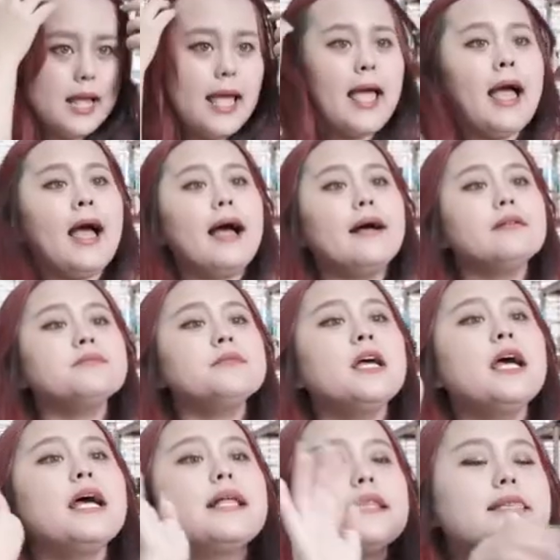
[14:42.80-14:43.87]
and
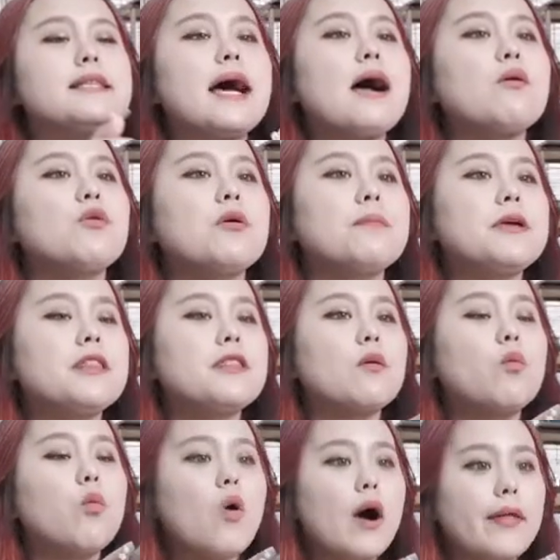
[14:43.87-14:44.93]
that will be the
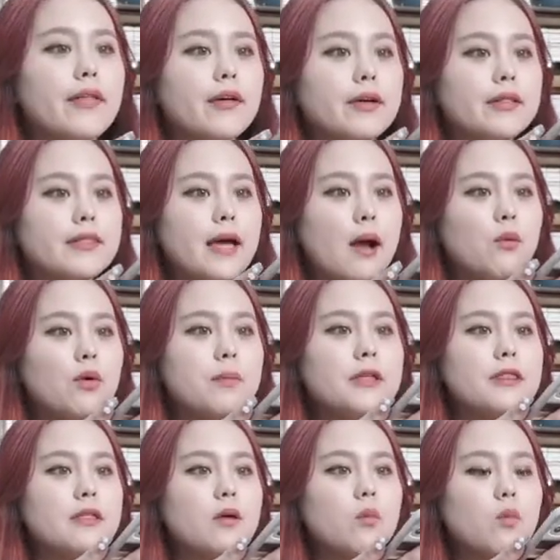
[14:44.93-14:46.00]
one okay that will
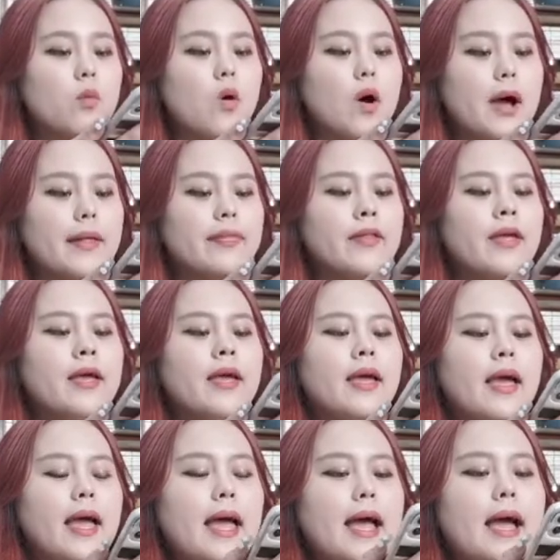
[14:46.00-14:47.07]
be the one
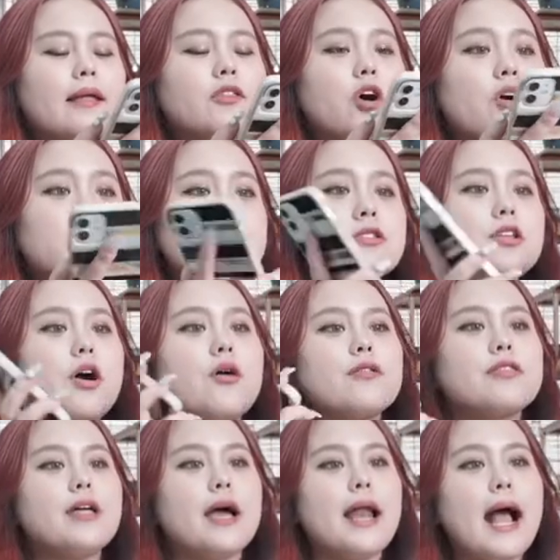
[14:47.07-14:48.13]
and also
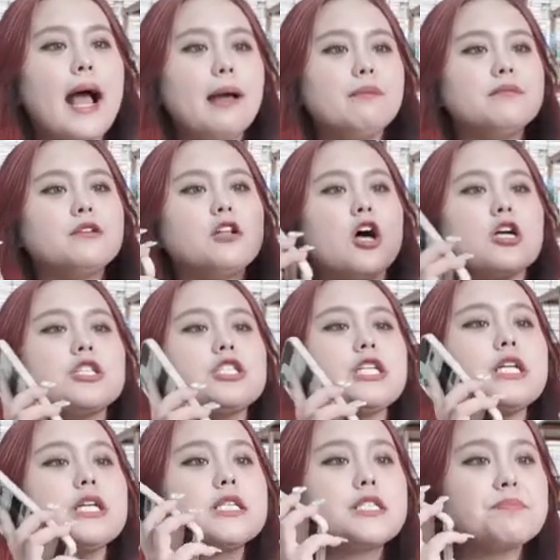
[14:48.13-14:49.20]
that i'm
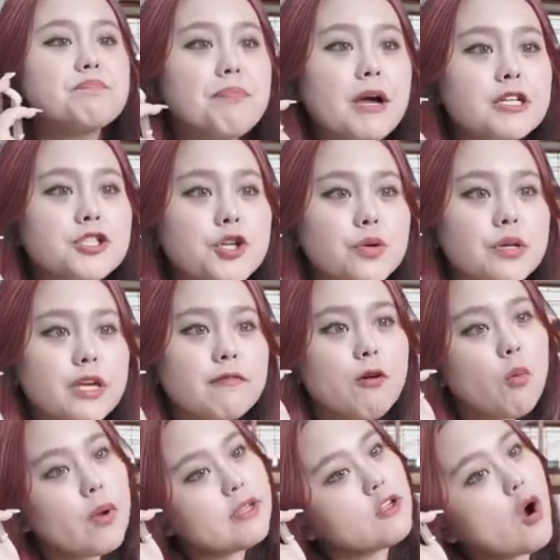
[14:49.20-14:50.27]
launching a special
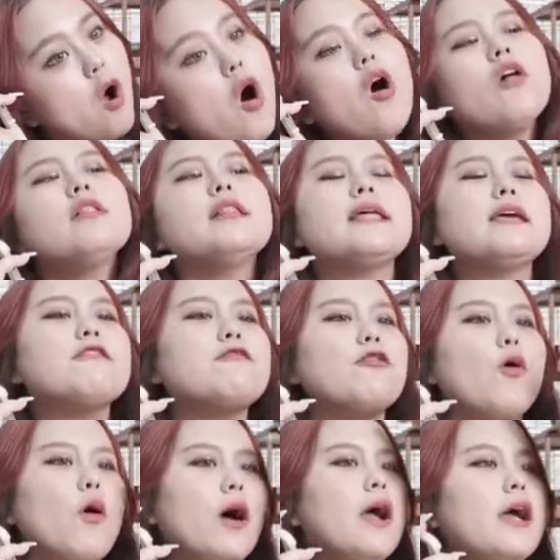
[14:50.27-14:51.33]
giveaway only
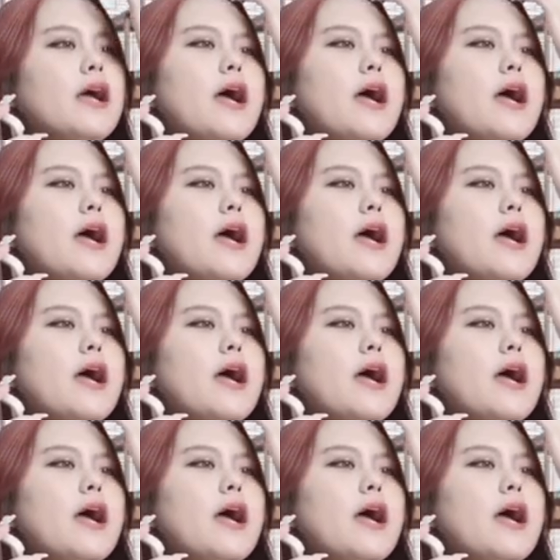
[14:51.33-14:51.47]
for